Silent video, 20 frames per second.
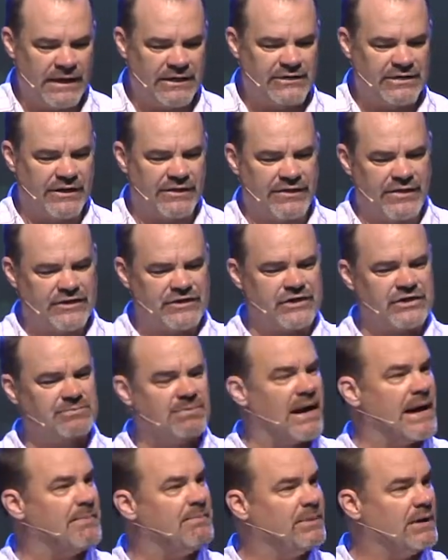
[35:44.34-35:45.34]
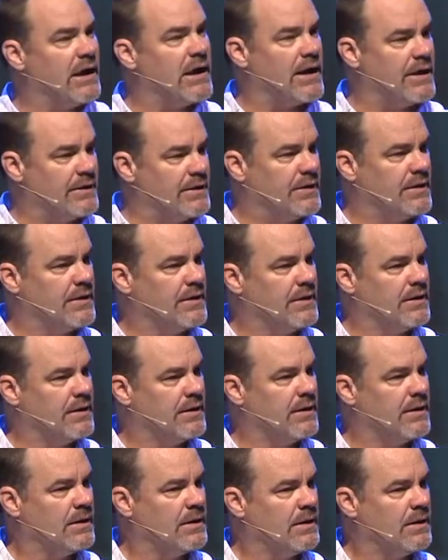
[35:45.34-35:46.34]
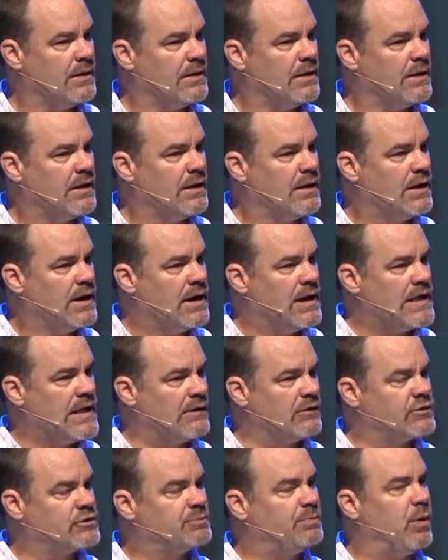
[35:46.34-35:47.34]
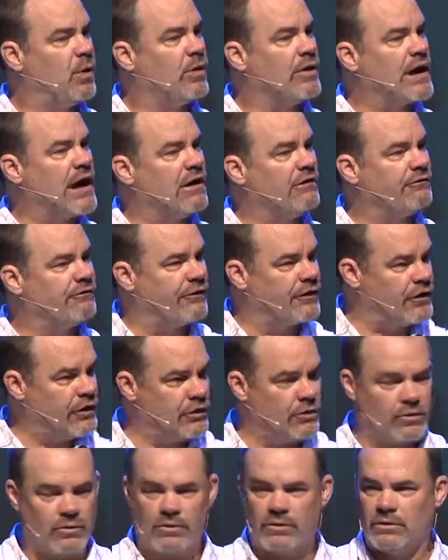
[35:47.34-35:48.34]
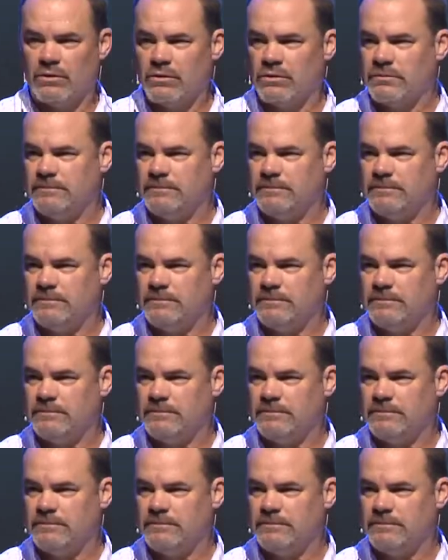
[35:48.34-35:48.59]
and he said, This is my blood that was poured out for you.